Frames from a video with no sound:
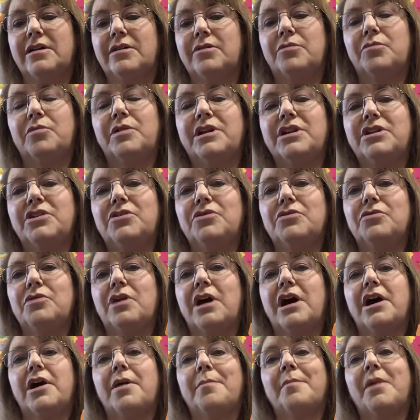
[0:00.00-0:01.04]
when you
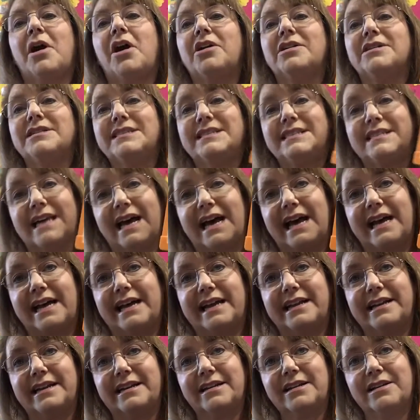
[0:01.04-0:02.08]
are
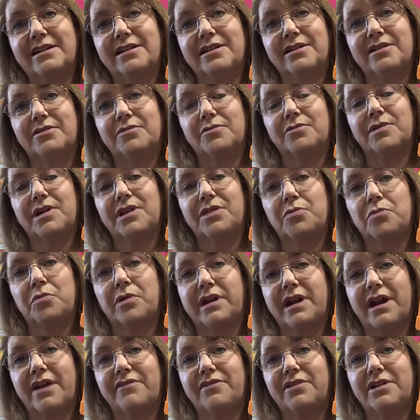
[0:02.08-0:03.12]
done with
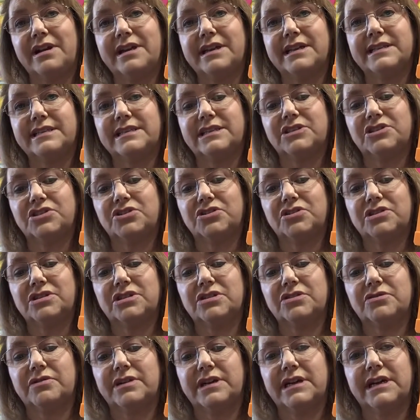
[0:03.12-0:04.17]
whatever it is that you're
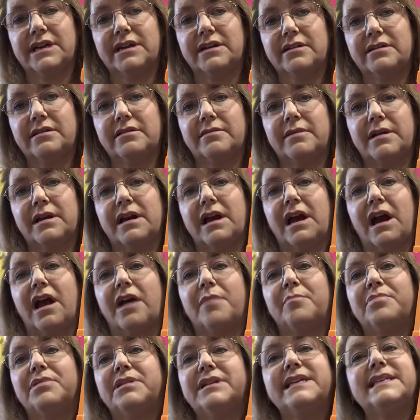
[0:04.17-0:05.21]
doing,
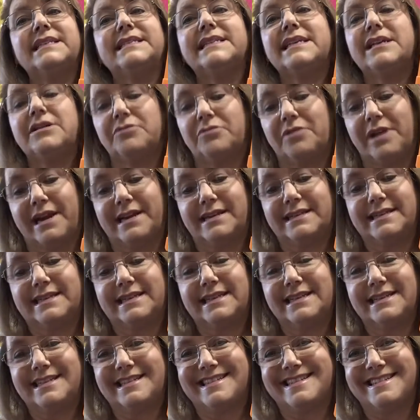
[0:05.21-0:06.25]
please erase
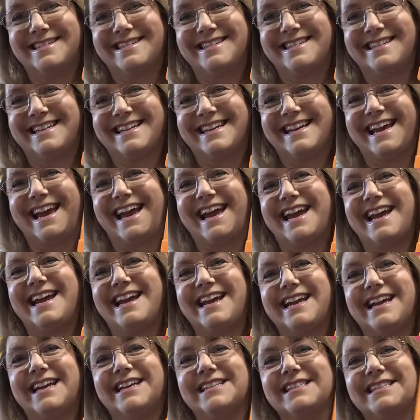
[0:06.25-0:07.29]
it, okay?
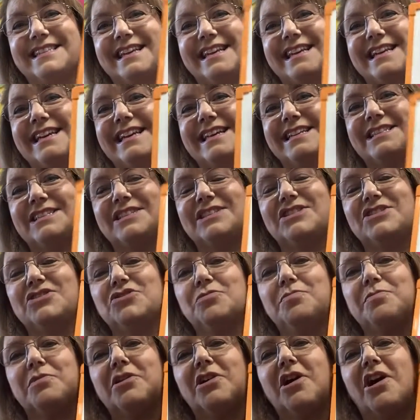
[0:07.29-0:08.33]
Because it gets
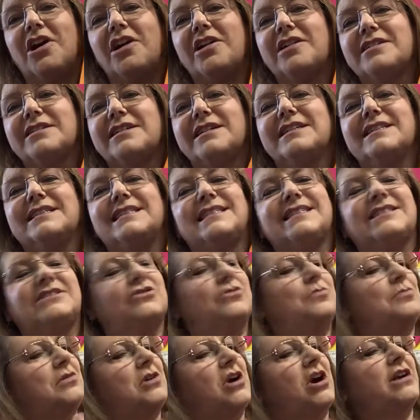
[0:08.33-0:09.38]
super hard. It's
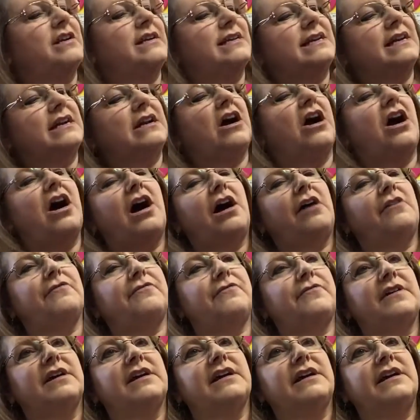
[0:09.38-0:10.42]
super hard to get off
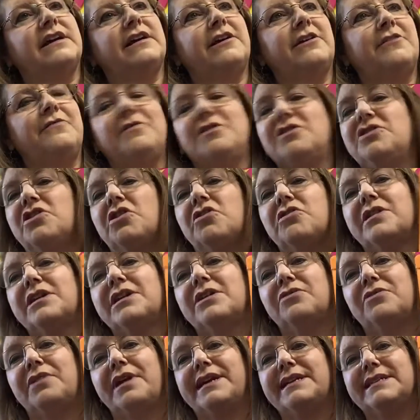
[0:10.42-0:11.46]
if you don't
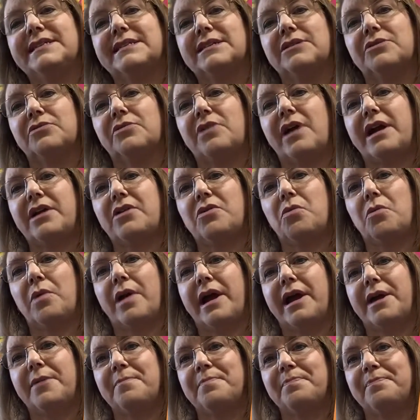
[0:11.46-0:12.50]
erase it right
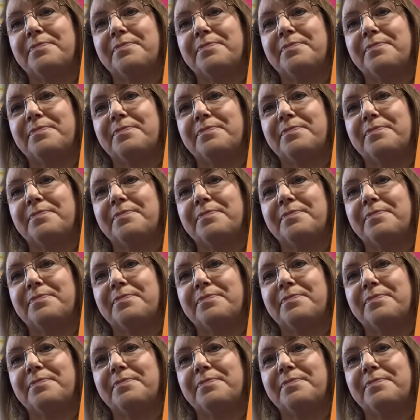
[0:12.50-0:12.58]
away.